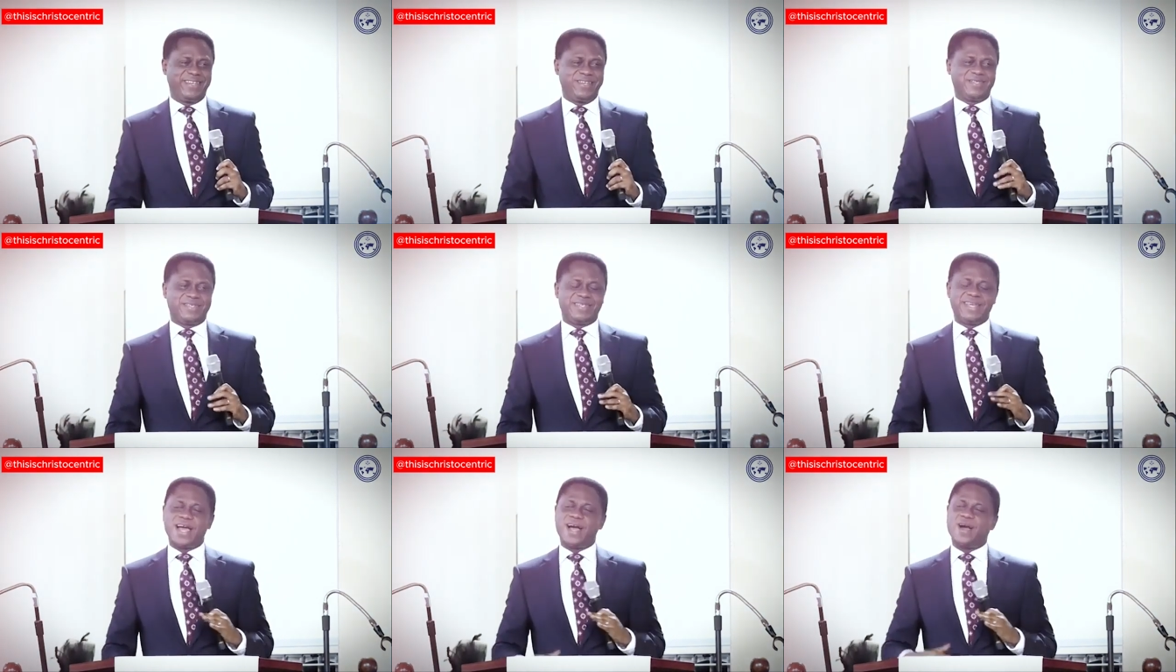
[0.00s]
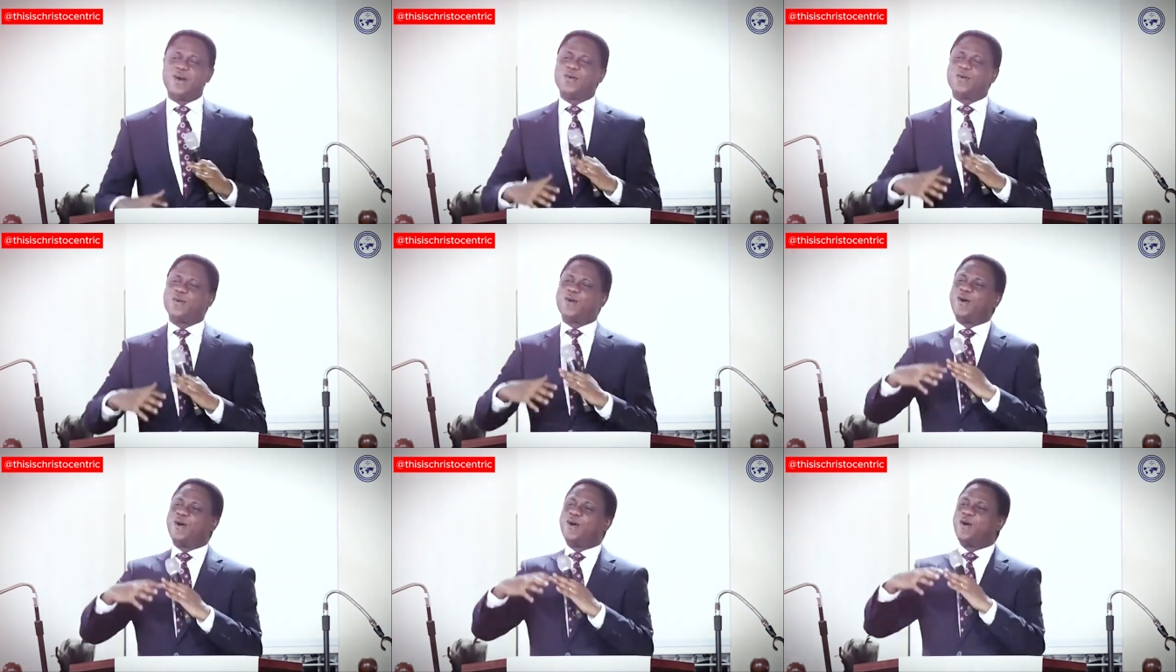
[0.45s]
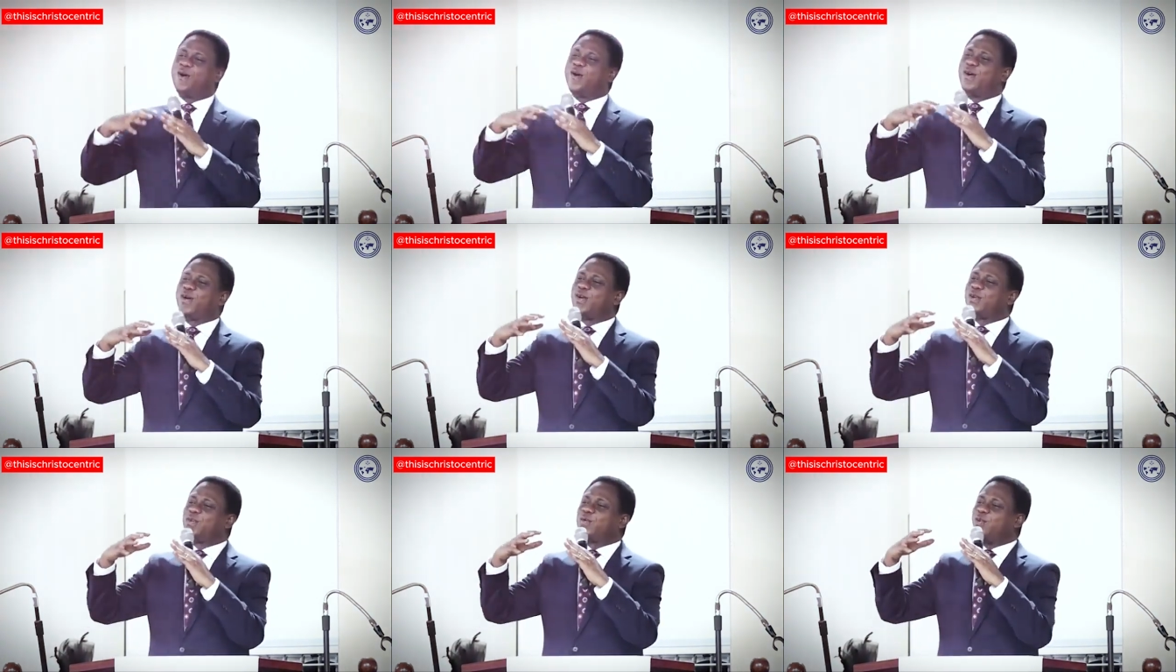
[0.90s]
See how
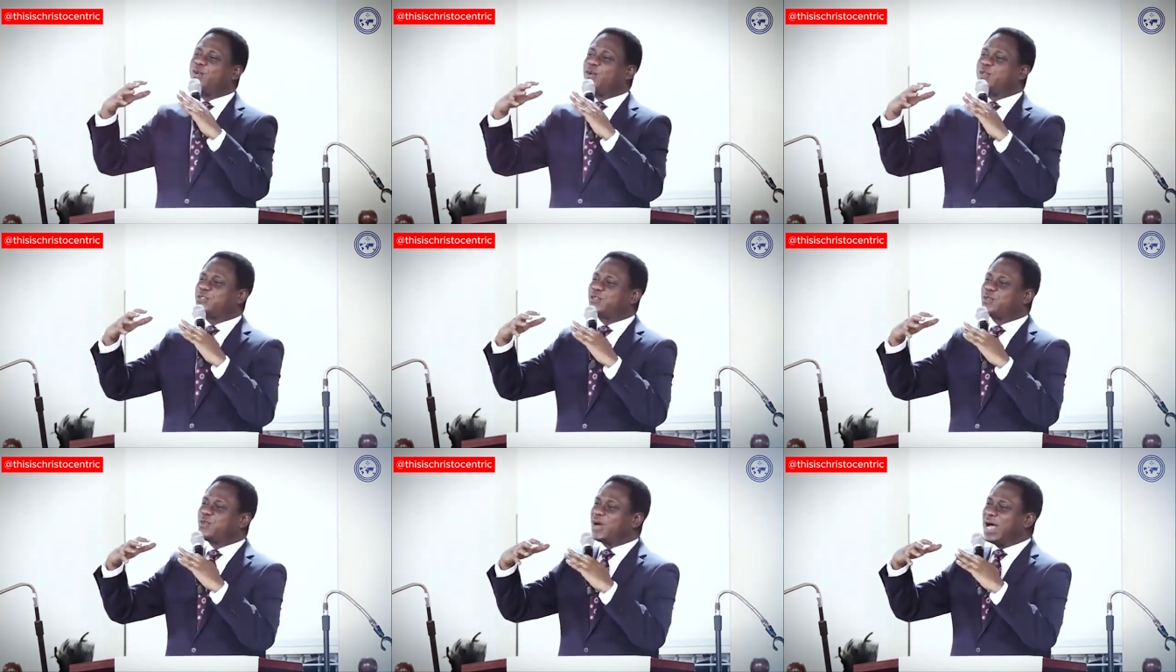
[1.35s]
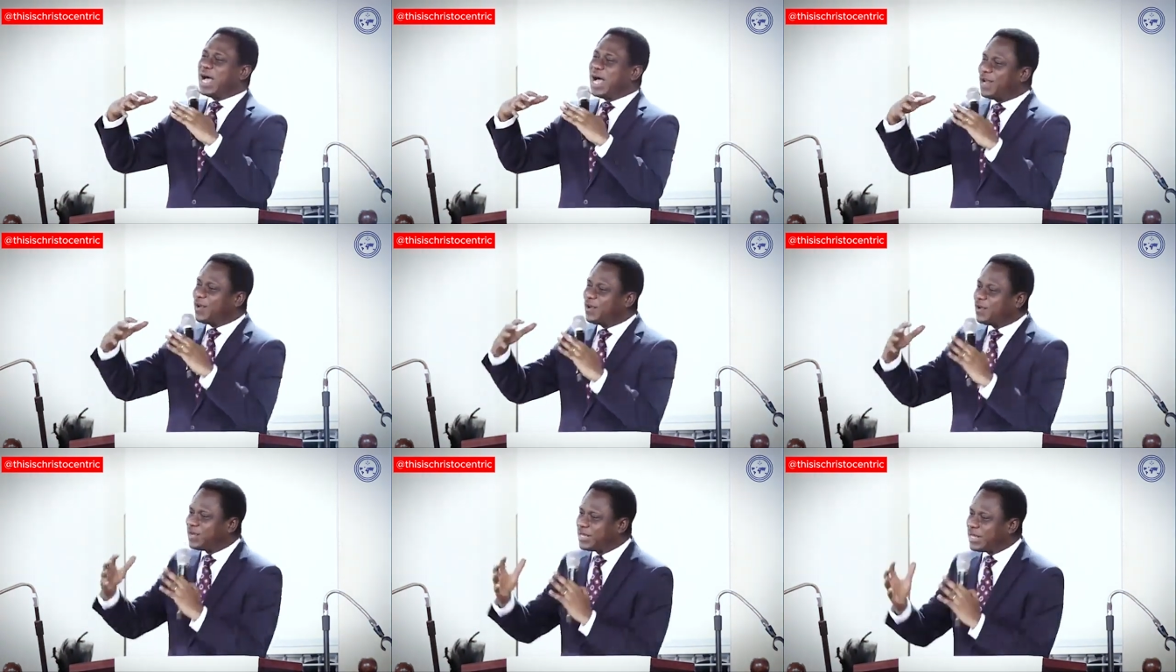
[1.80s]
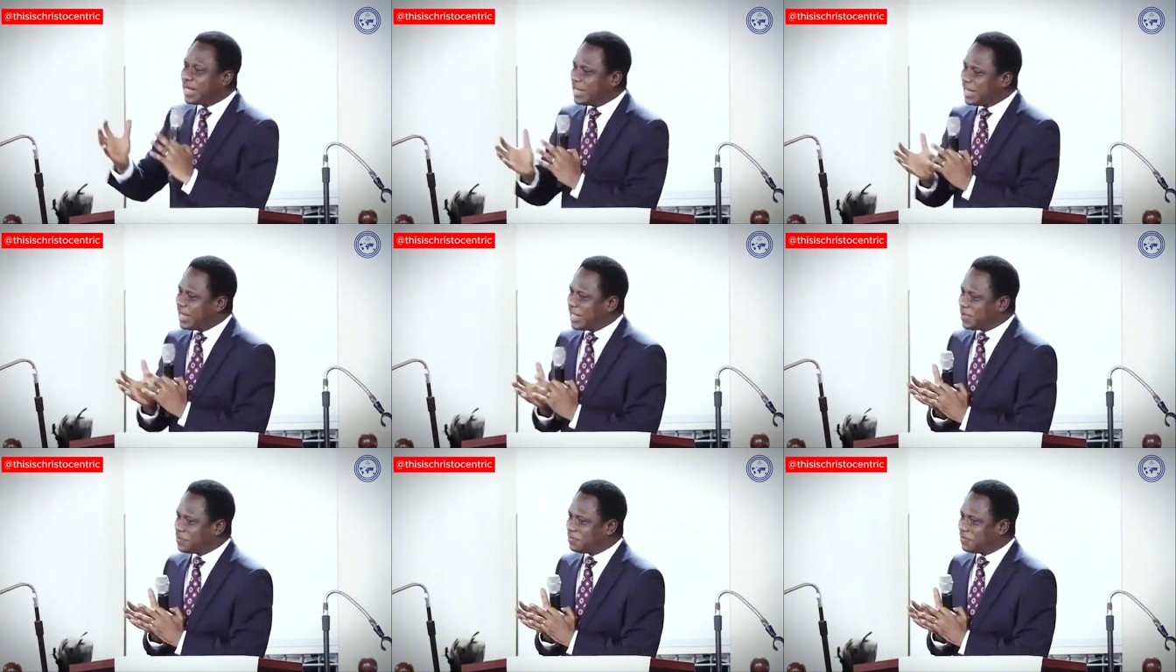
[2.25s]
God wants to hallow the
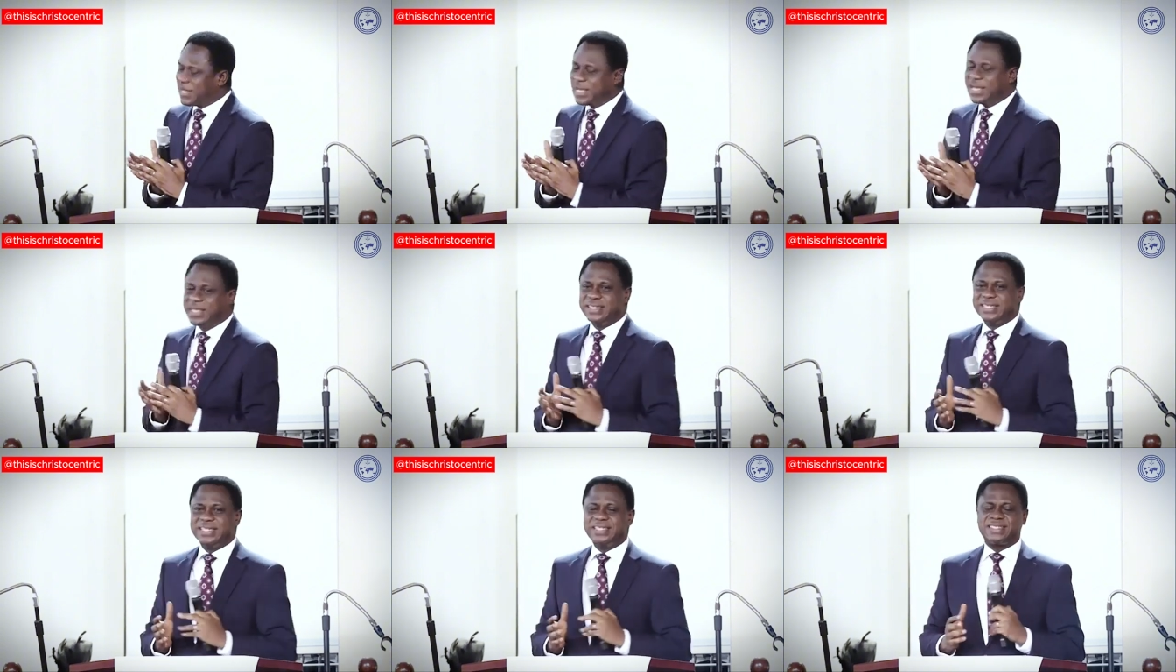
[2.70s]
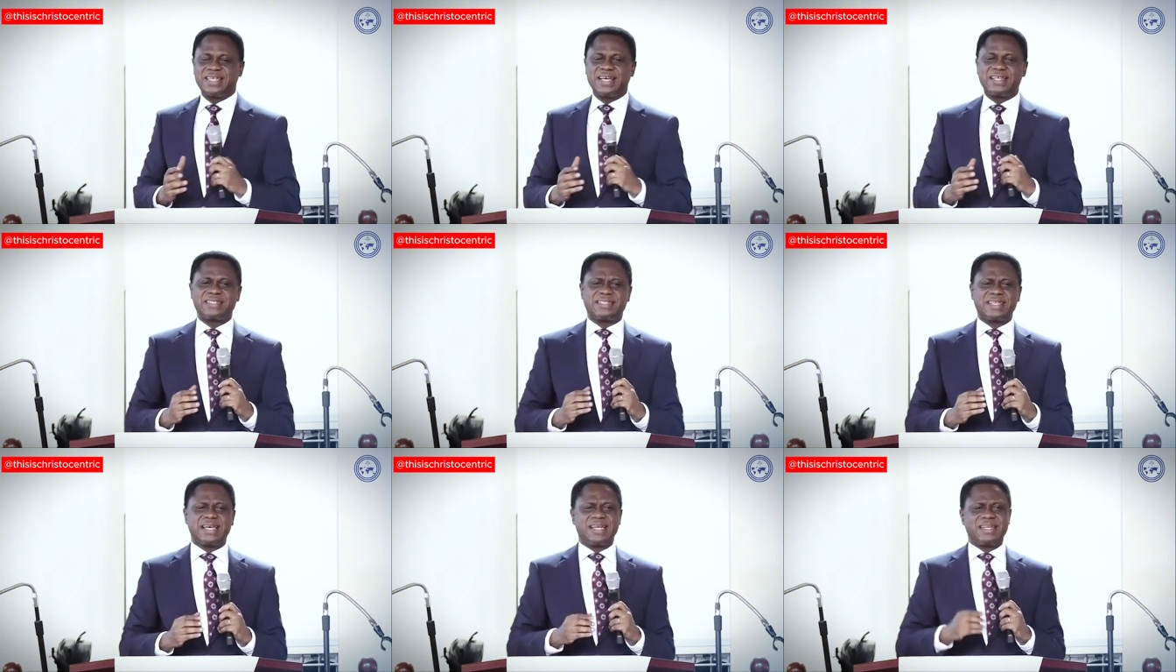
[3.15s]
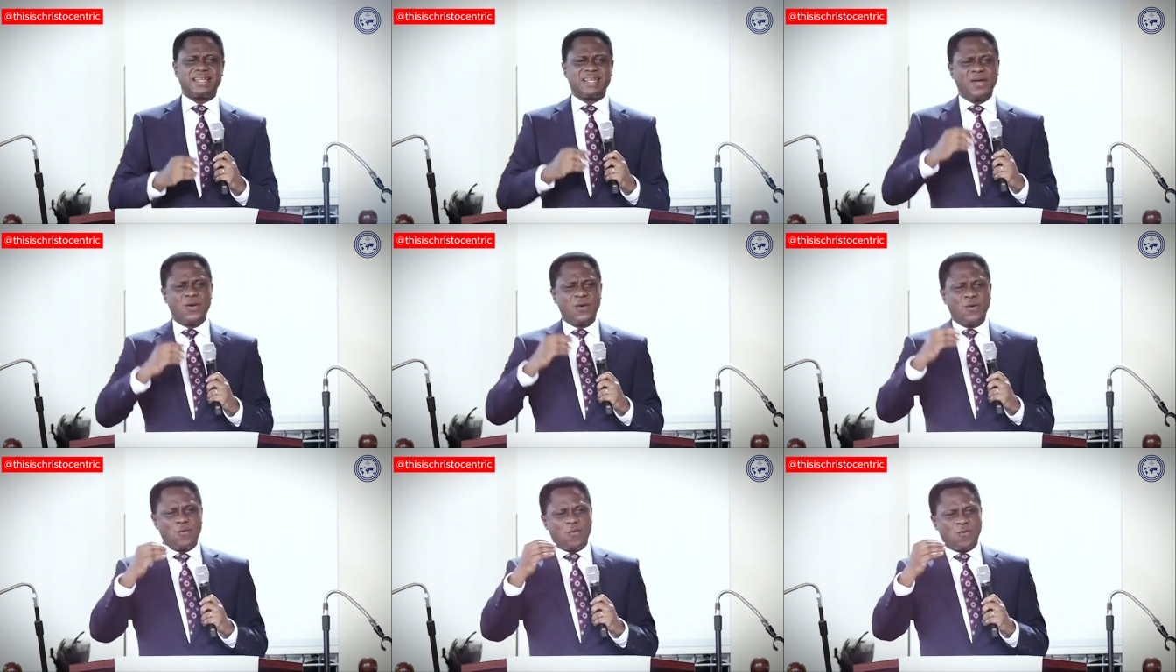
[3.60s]
name. Jesus said,
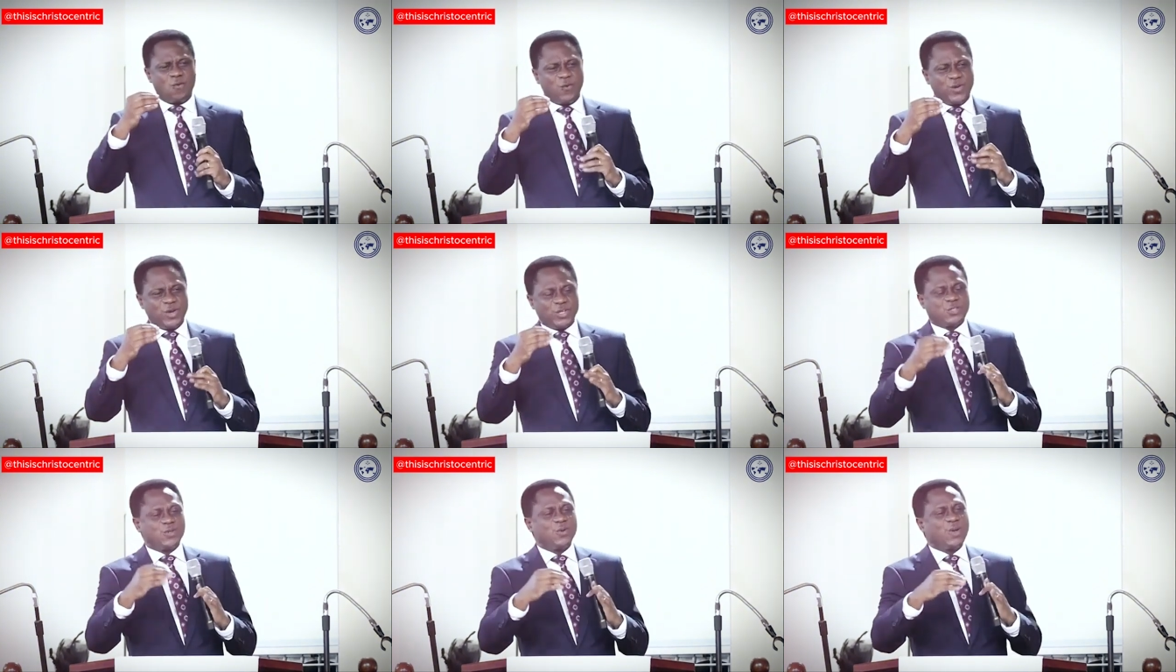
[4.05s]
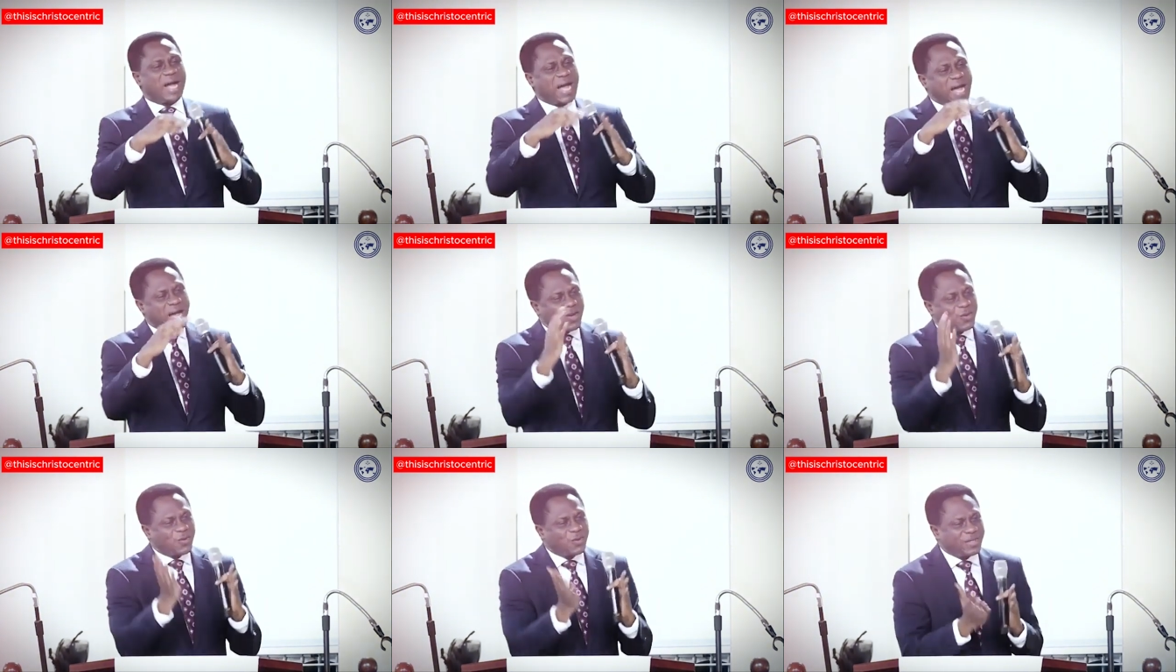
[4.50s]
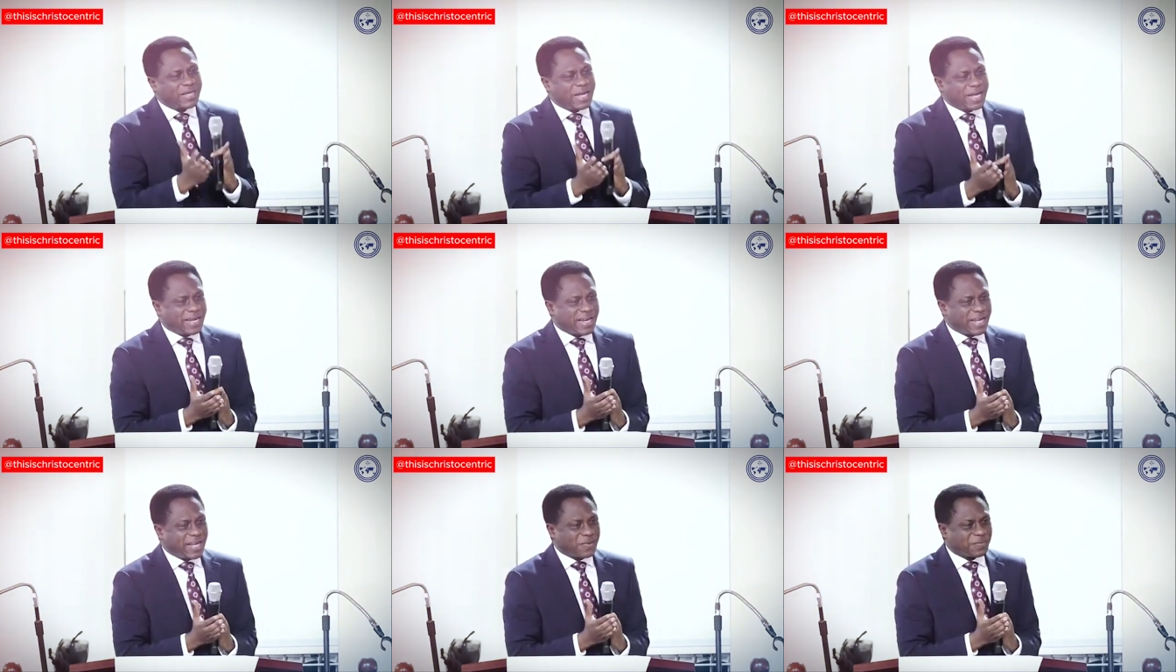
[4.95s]
We should hallow the
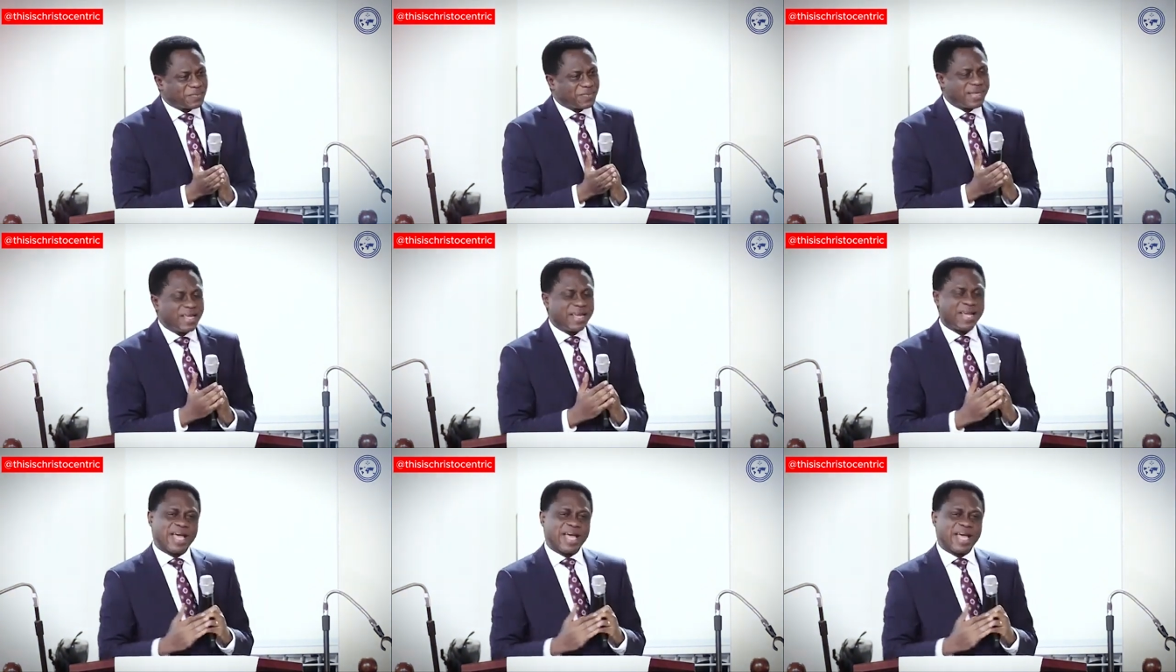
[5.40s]
name.